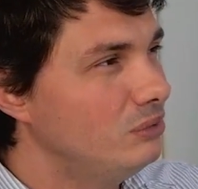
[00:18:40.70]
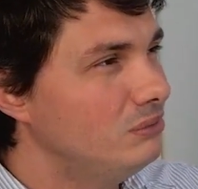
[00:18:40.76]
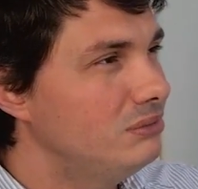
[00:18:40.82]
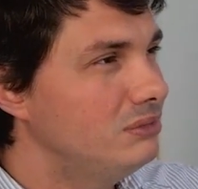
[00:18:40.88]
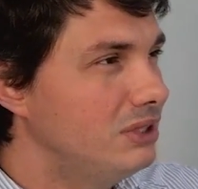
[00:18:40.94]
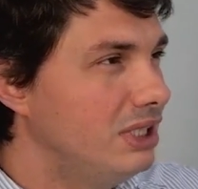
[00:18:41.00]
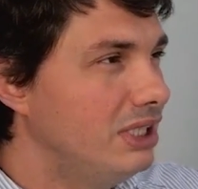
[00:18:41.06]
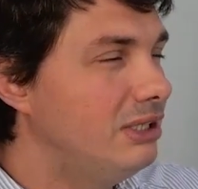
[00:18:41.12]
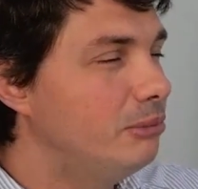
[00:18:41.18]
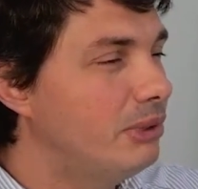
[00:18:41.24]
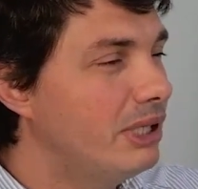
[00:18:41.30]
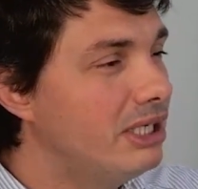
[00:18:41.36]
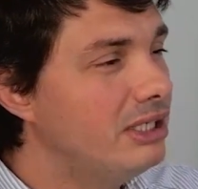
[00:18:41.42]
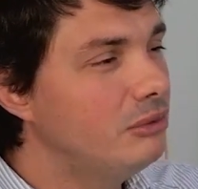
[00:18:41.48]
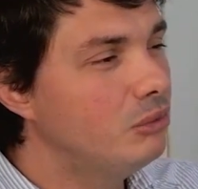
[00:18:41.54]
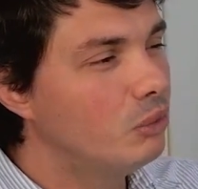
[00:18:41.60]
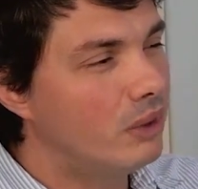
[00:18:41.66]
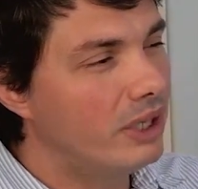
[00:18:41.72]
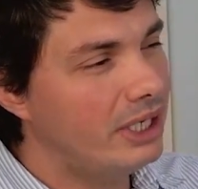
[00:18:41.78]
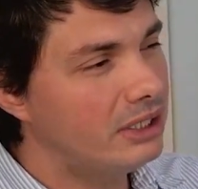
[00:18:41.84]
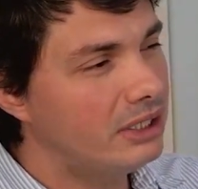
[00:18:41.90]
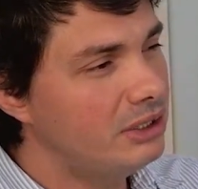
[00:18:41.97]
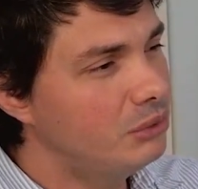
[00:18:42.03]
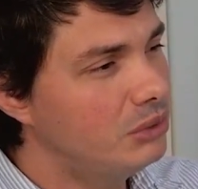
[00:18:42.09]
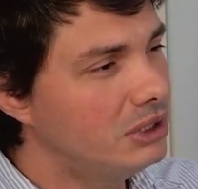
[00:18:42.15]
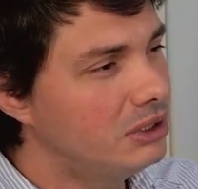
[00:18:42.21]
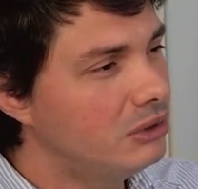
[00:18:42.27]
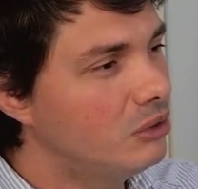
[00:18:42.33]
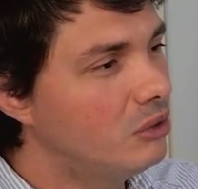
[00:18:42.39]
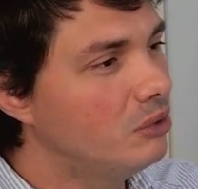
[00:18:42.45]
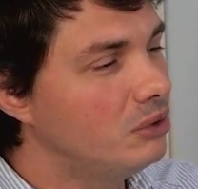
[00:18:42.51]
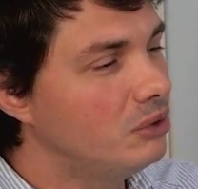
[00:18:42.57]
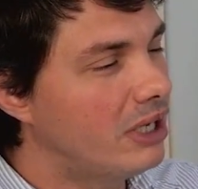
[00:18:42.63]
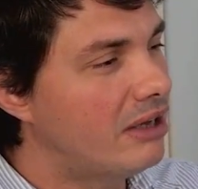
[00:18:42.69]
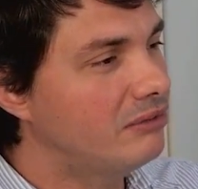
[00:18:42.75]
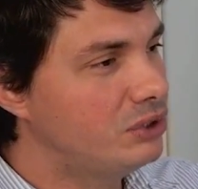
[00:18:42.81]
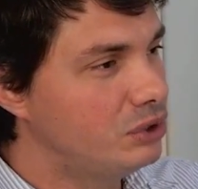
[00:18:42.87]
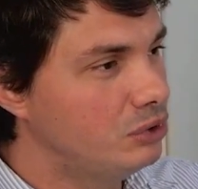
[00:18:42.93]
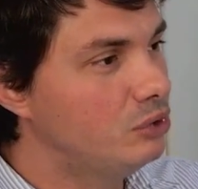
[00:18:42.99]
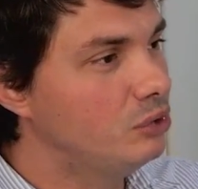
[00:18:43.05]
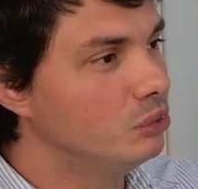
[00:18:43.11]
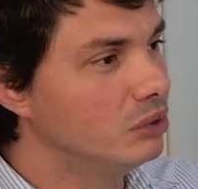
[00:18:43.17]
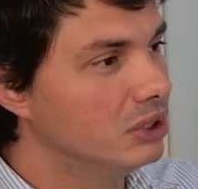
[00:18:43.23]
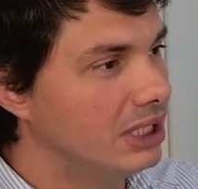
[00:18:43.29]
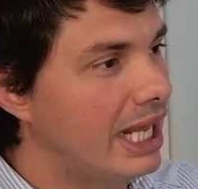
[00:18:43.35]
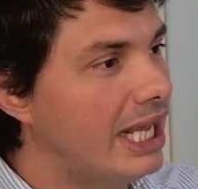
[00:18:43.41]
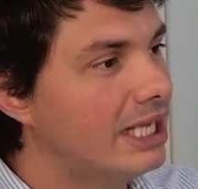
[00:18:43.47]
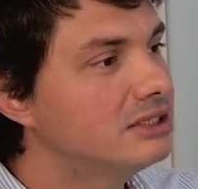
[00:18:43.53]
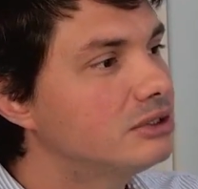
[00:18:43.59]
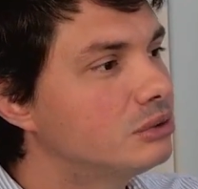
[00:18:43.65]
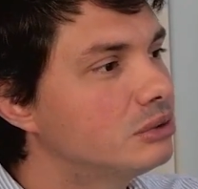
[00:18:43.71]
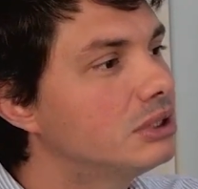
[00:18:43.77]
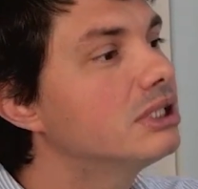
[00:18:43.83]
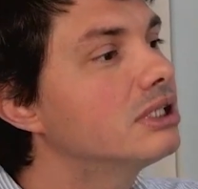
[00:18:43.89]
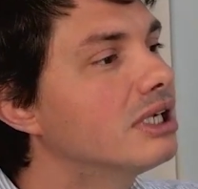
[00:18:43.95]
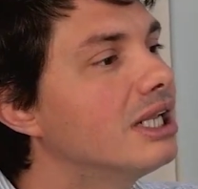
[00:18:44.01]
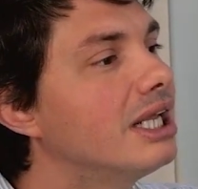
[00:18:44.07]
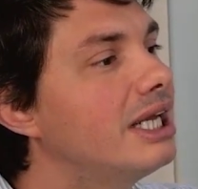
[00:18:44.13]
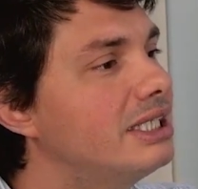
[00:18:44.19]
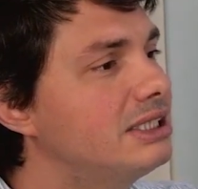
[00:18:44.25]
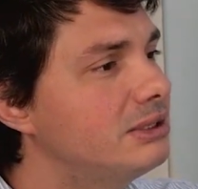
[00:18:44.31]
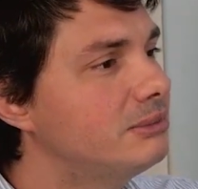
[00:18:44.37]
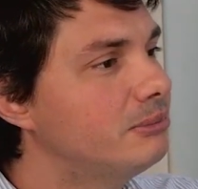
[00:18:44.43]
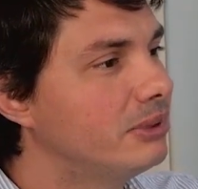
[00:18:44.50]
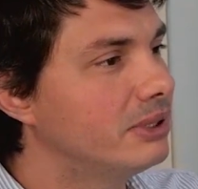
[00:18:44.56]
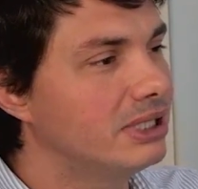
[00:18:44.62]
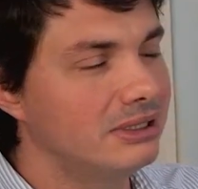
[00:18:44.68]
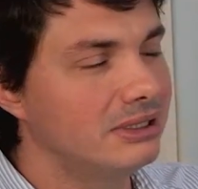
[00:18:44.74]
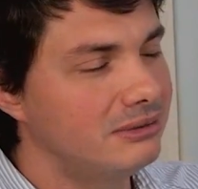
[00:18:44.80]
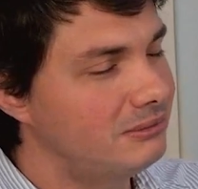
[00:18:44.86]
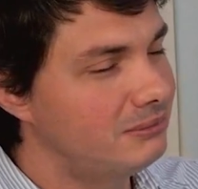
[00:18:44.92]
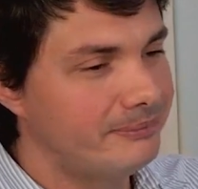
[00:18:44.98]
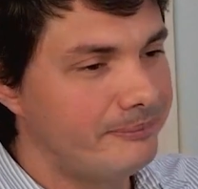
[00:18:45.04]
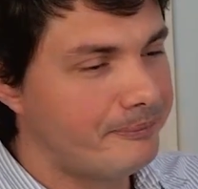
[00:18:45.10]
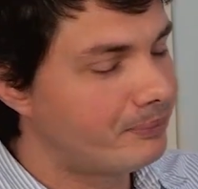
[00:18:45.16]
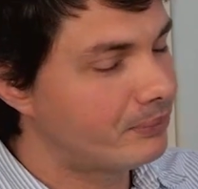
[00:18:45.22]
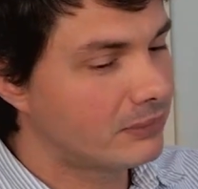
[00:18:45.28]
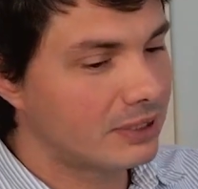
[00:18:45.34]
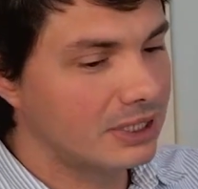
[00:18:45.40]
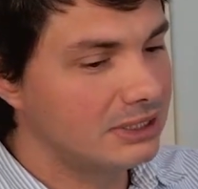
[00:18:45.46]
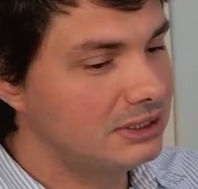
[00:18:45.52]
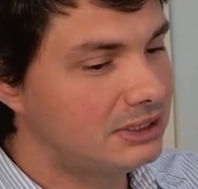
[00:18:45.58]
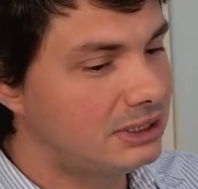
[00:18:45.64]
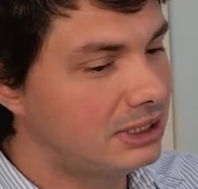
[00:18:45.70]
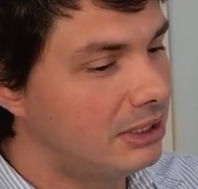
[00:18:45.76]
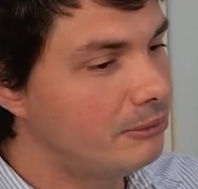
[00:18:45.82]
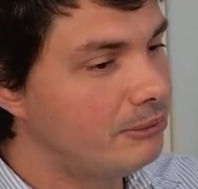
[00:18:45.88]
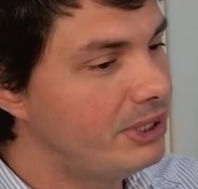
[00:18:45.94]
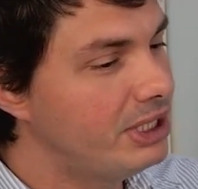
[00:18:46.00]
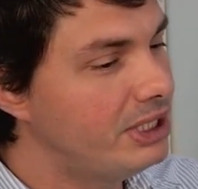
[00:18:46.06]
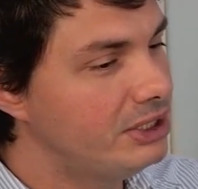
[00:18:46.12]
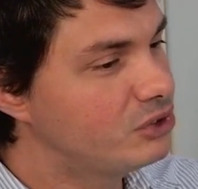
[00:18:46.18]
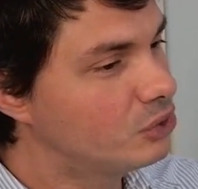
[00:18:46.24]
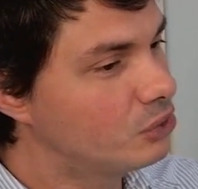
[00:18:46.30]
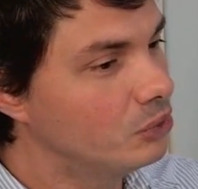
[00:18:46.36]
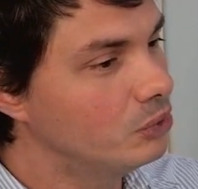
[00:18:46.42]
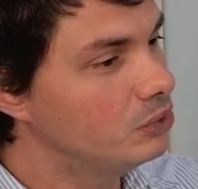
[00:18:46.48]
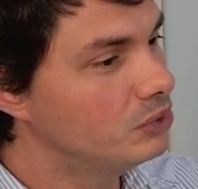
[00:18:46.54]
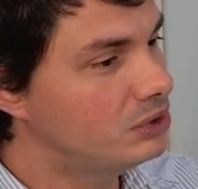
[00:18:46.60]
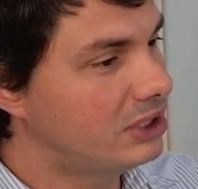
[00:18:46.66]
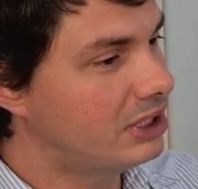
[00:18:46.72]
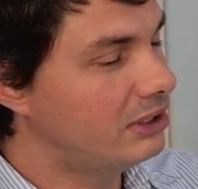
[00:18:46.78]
Depending where you want to go, you have to do an extra class, but some PT schools,